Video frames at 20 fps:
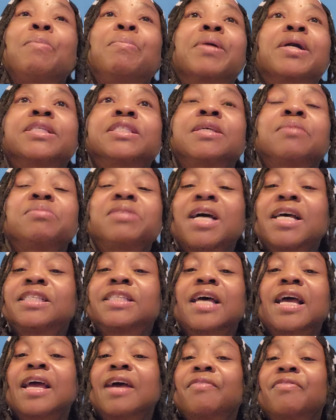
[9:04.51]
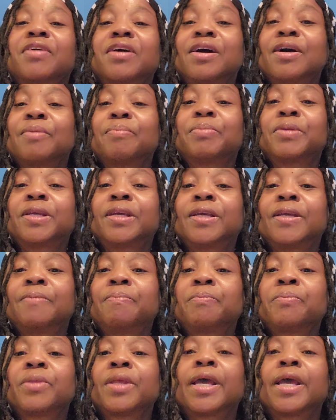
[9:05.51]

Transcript: But sometimes I have company,